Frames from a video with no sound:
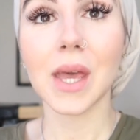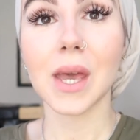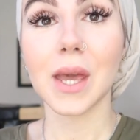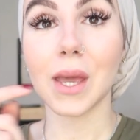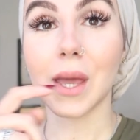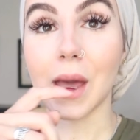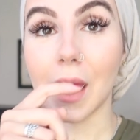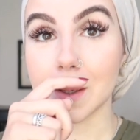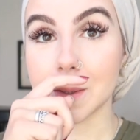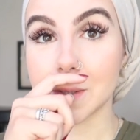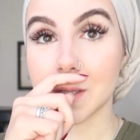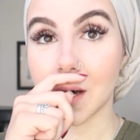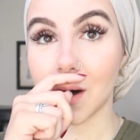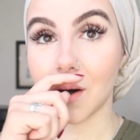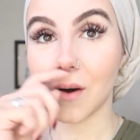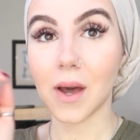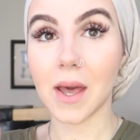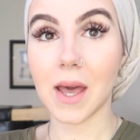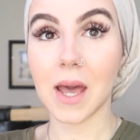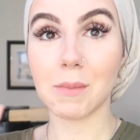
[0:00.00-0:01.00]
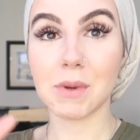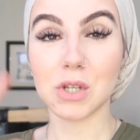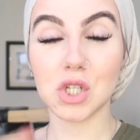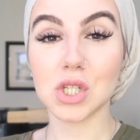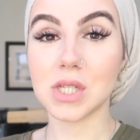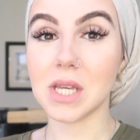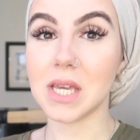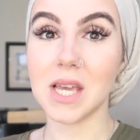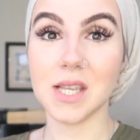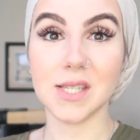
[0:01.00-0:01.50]
yeah so um, it's
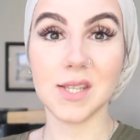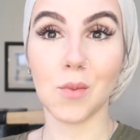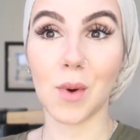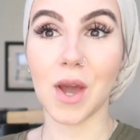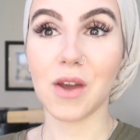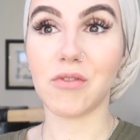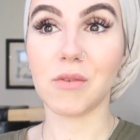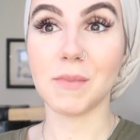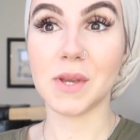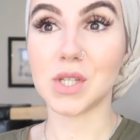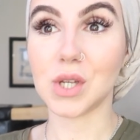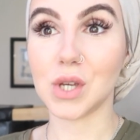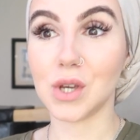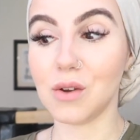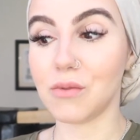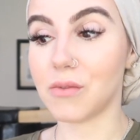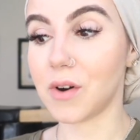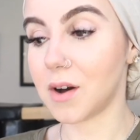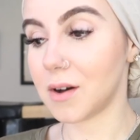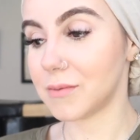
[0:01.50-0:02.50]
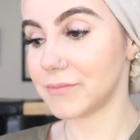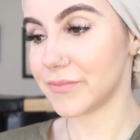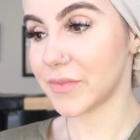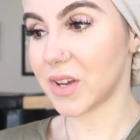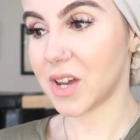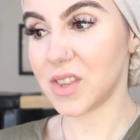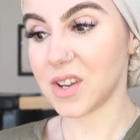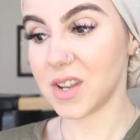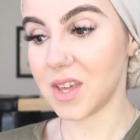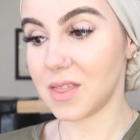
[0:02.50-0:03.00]
just an easier way for me to hoover
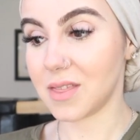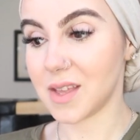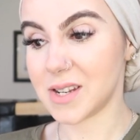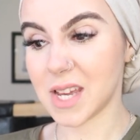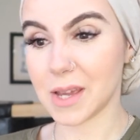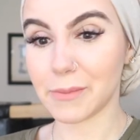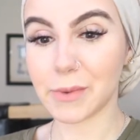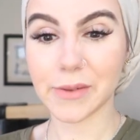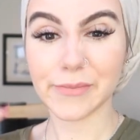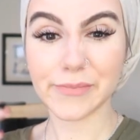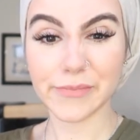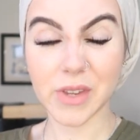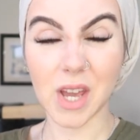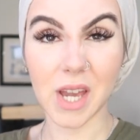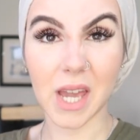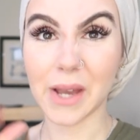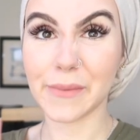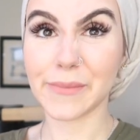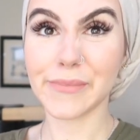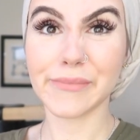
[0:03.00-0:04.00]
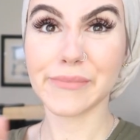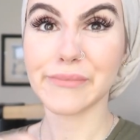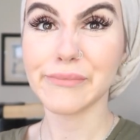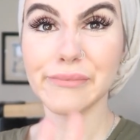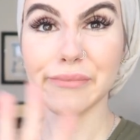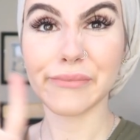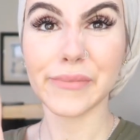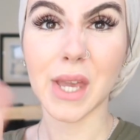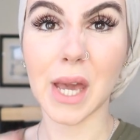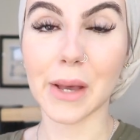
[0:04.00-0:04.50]
underneath the table okay
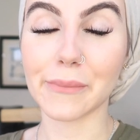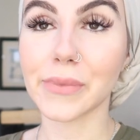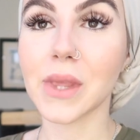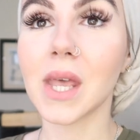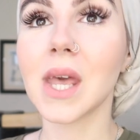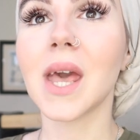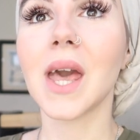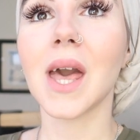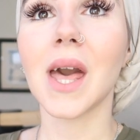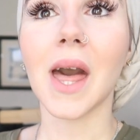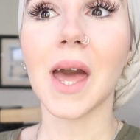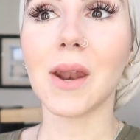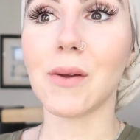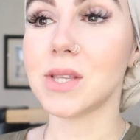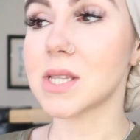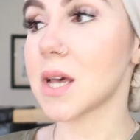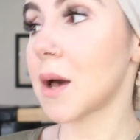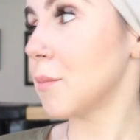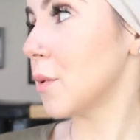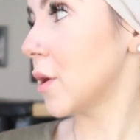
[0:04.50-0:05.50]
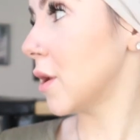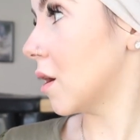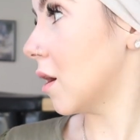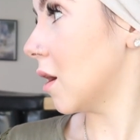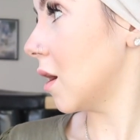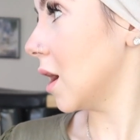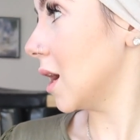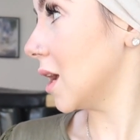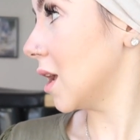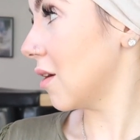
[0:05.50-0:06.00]
yeah anyways I'm
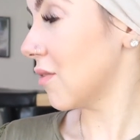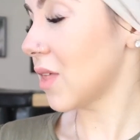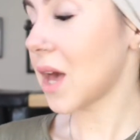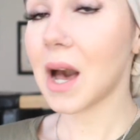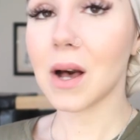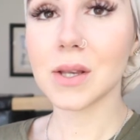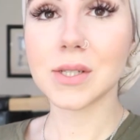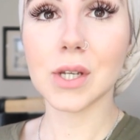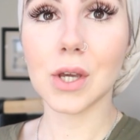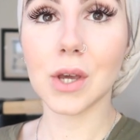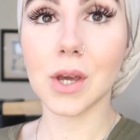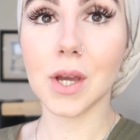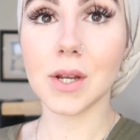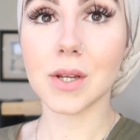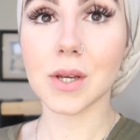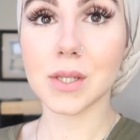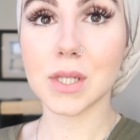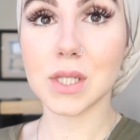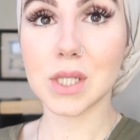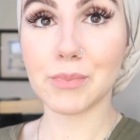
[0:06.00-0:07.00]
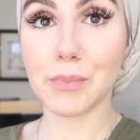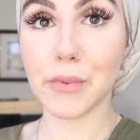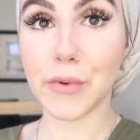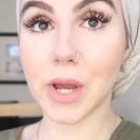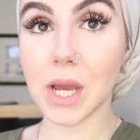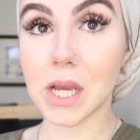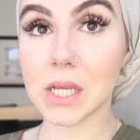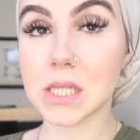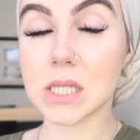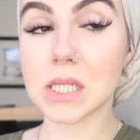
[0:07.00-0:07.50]
gonna give the house a good
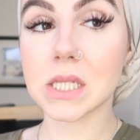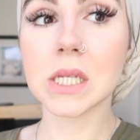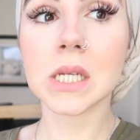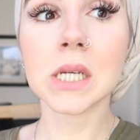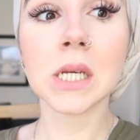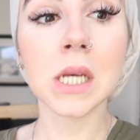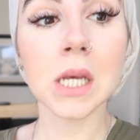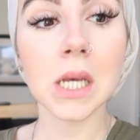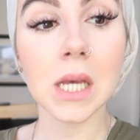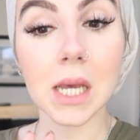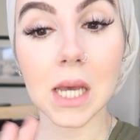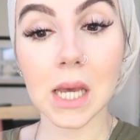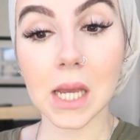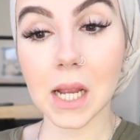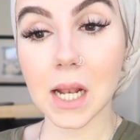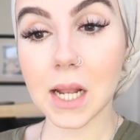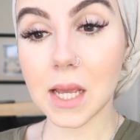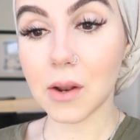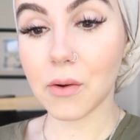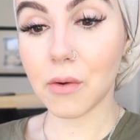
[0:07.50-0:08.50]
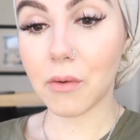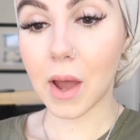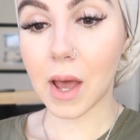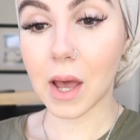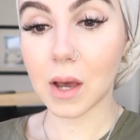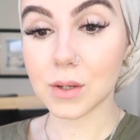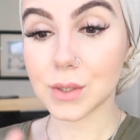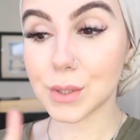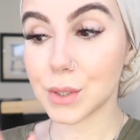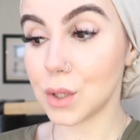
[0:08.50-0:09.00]
spritz clean
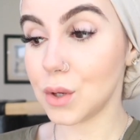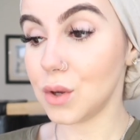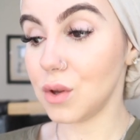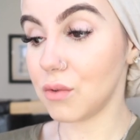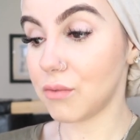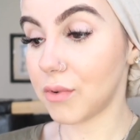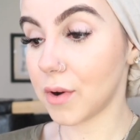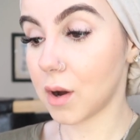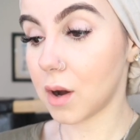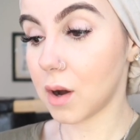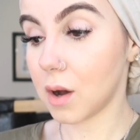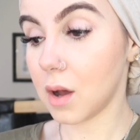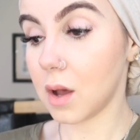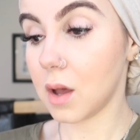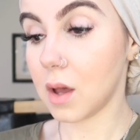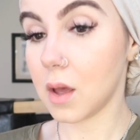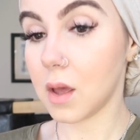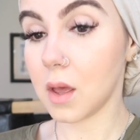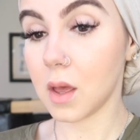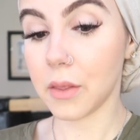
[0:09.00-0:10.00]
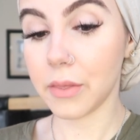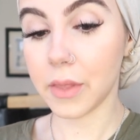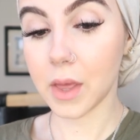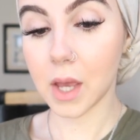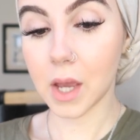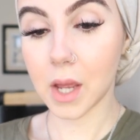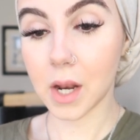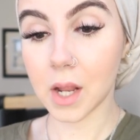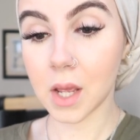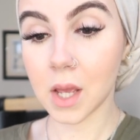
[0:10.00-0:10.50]
around, hoover, and
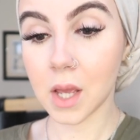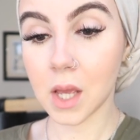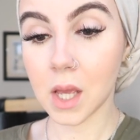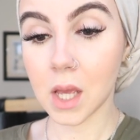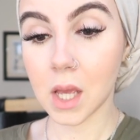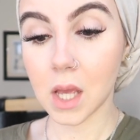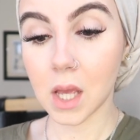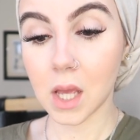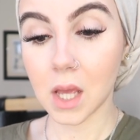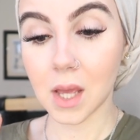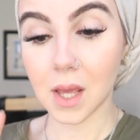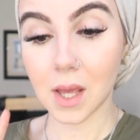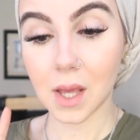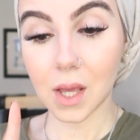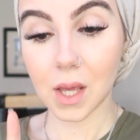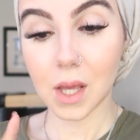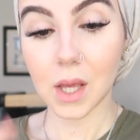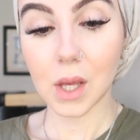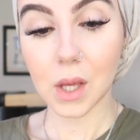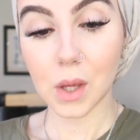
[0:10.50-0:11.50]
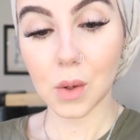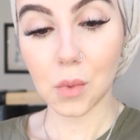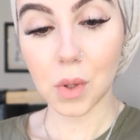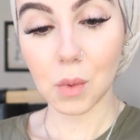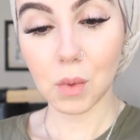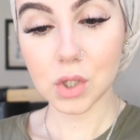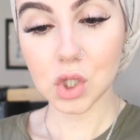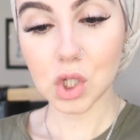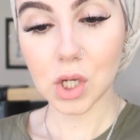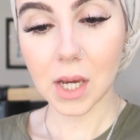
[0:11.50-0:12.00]
then we
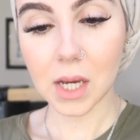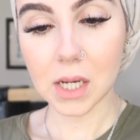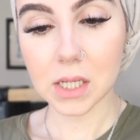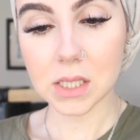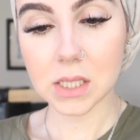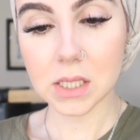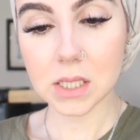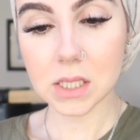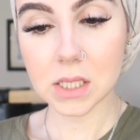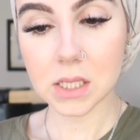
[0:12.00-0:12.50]
will chat.